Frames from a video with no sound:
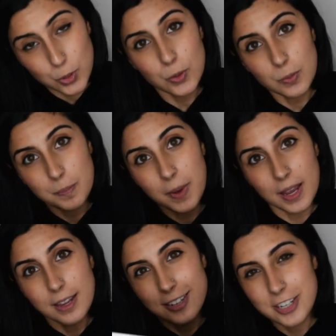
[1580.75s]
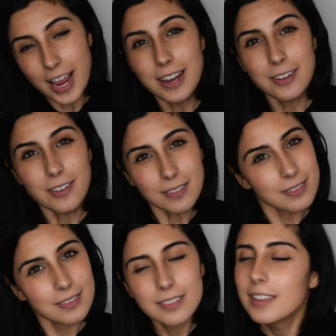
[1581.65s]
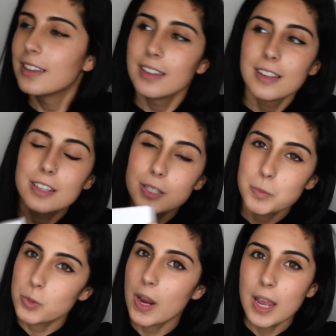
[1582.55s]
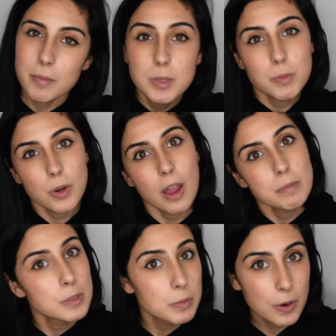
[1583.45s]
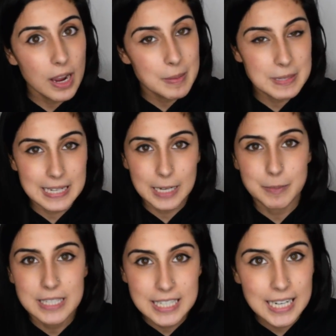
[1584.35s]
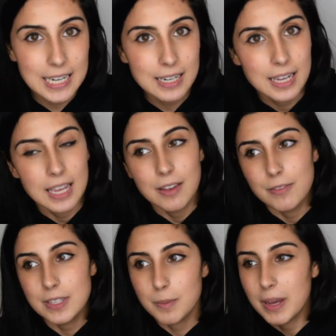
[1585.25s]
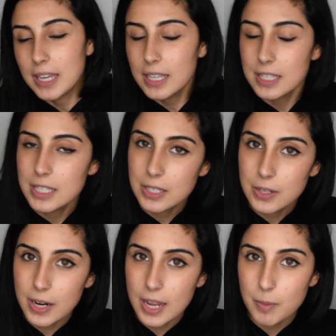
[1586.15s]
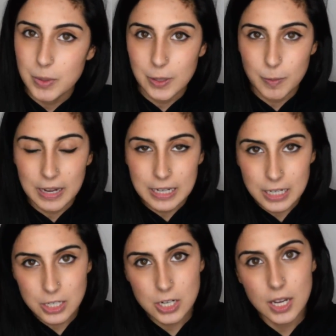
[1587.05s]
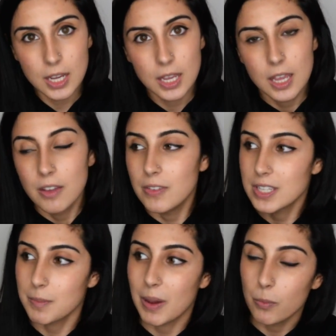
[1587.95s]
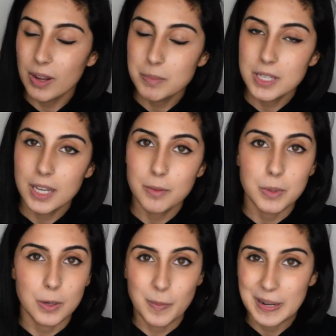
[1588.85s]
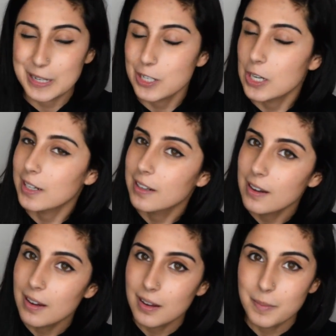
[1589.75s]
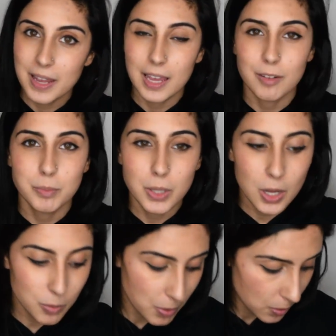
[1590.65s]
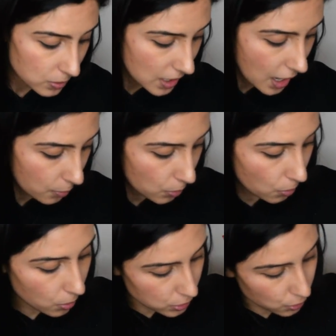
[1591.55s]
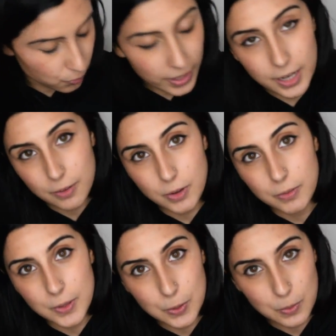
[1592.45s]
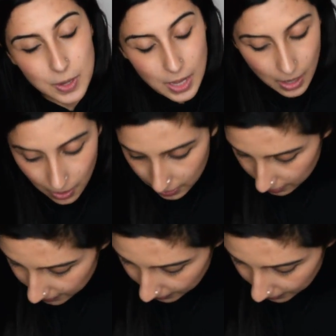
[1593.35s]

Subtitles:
to my channel. Subscribe to stay up to date. Visit my Instagram, Beauty by Nisha. Visit my website, beautybynisha.com. I have blog posts. I will also write a review on the